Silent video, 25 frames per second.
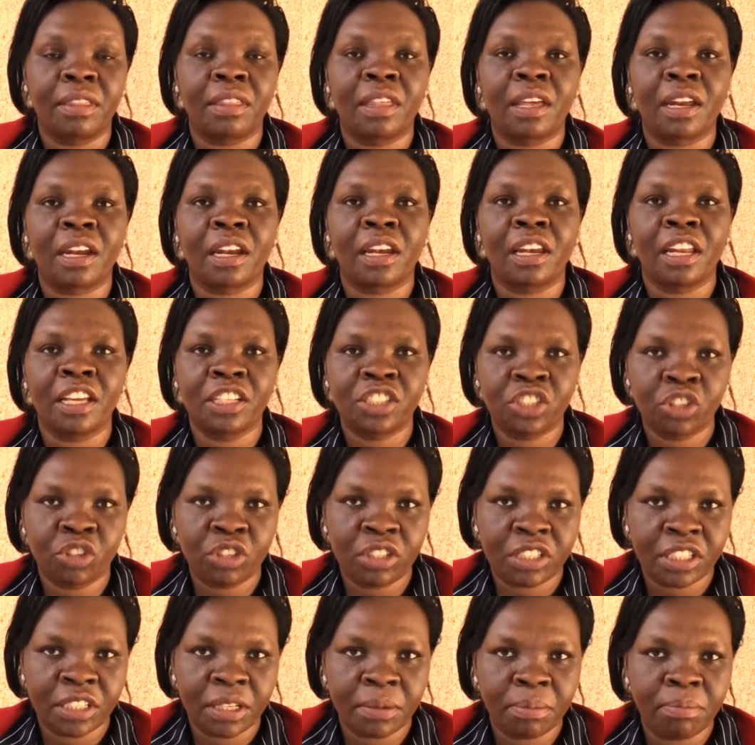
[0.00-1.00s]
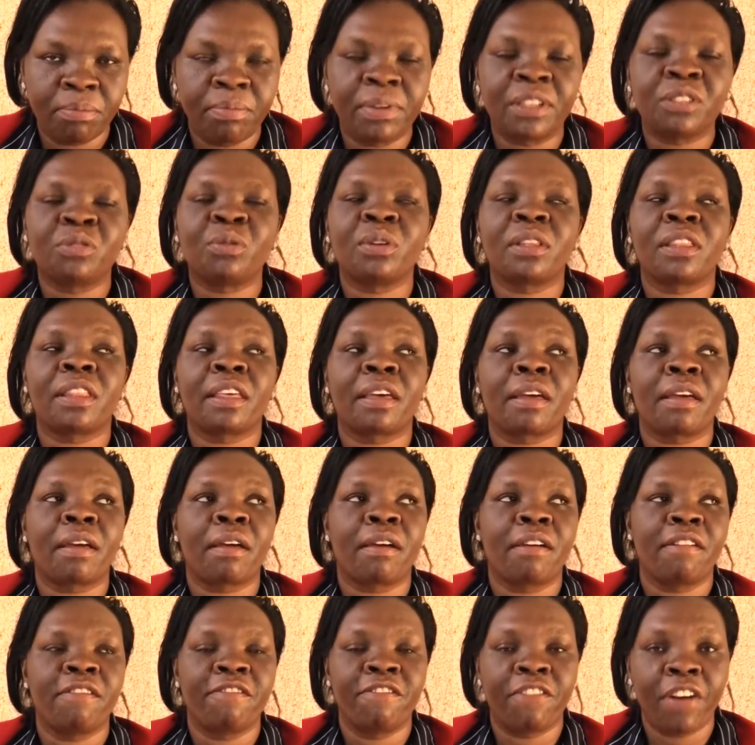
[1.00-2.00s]
The relationship between the
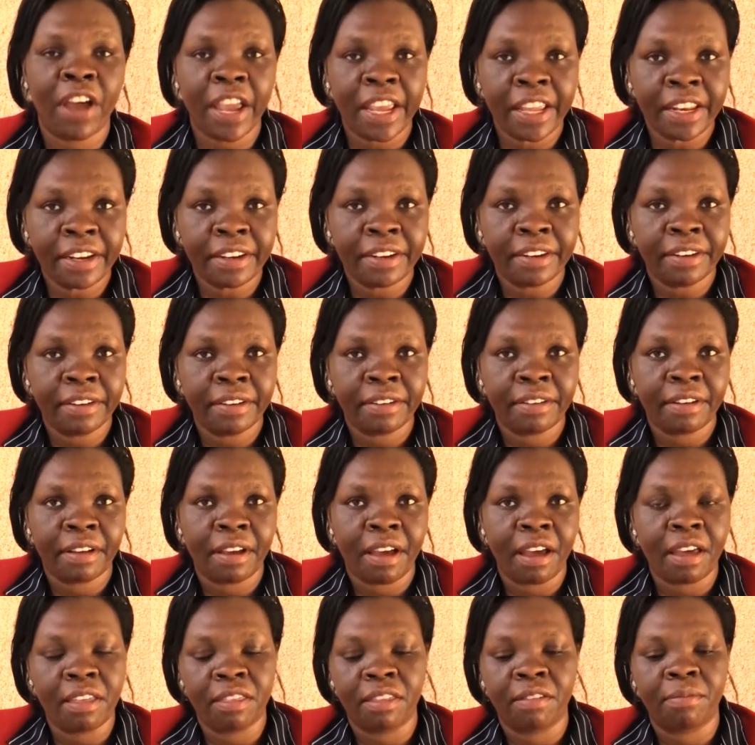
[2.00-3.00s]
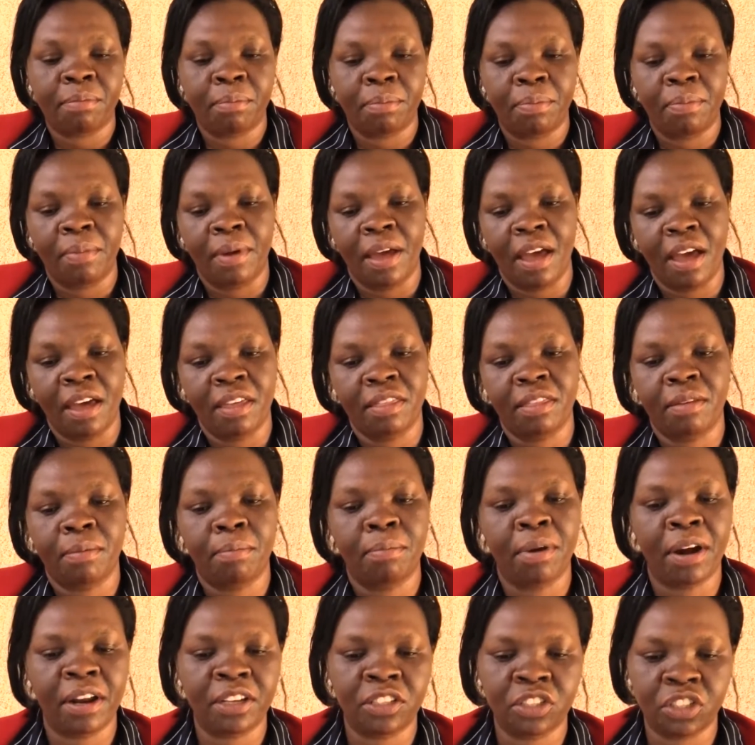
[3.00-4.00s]
vine and the
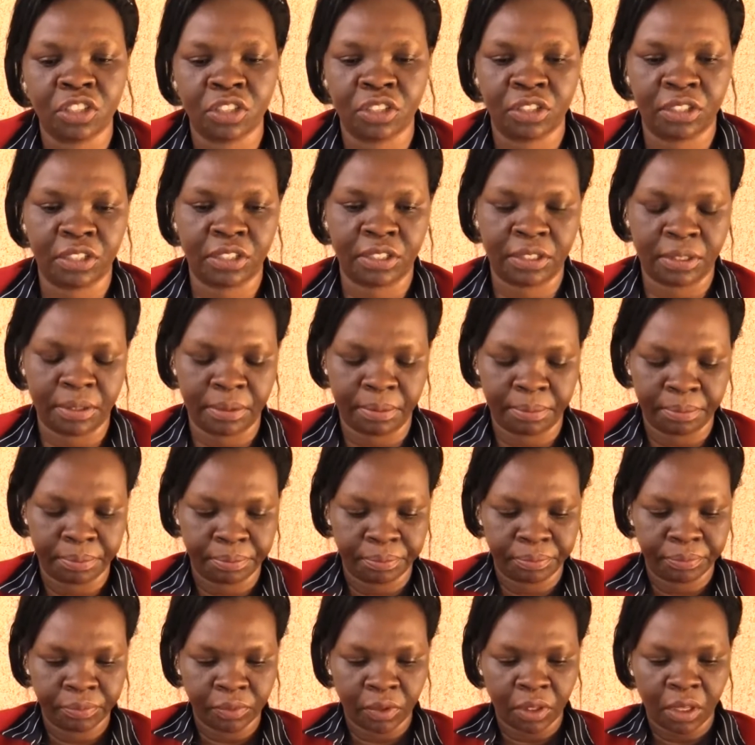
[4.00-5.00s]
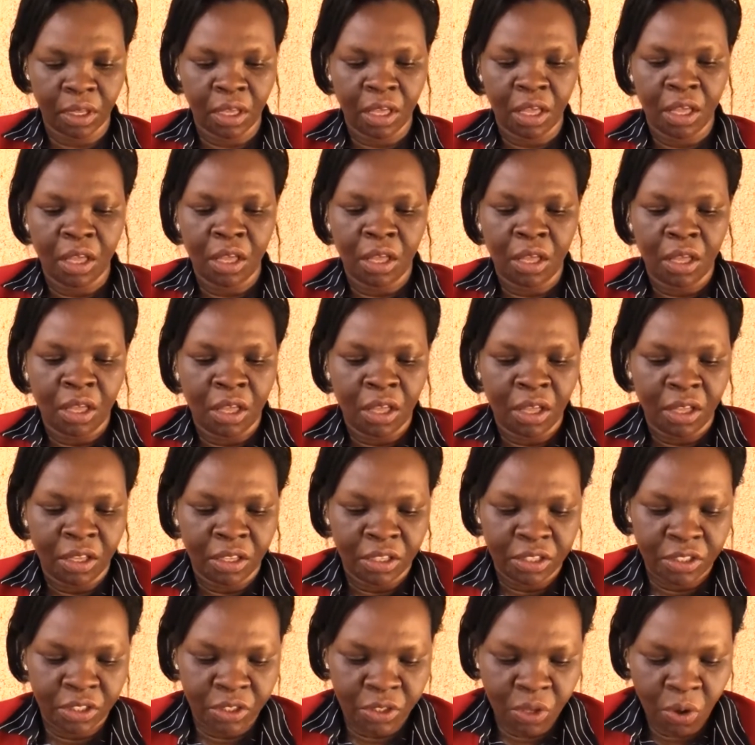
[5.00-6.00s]
branches.
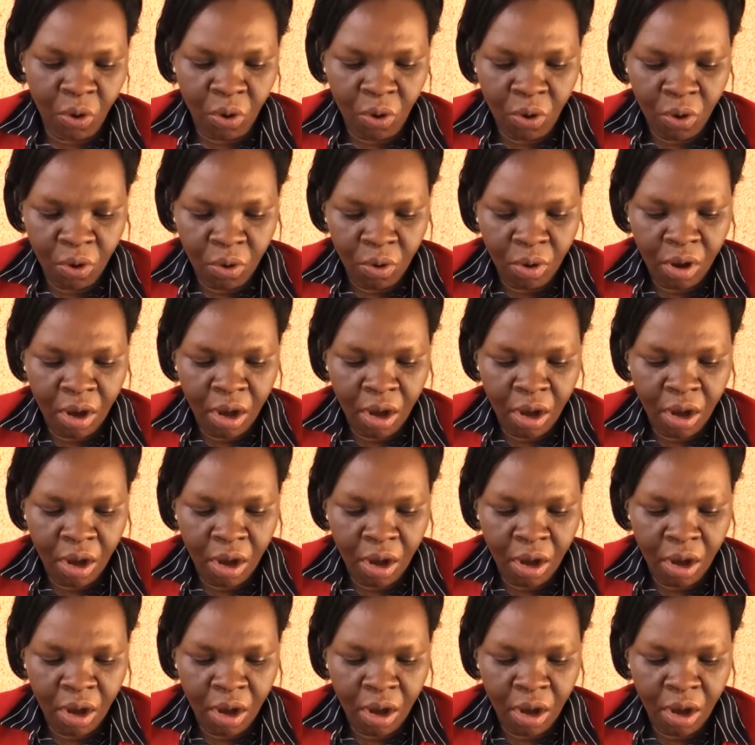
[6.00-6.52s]
So,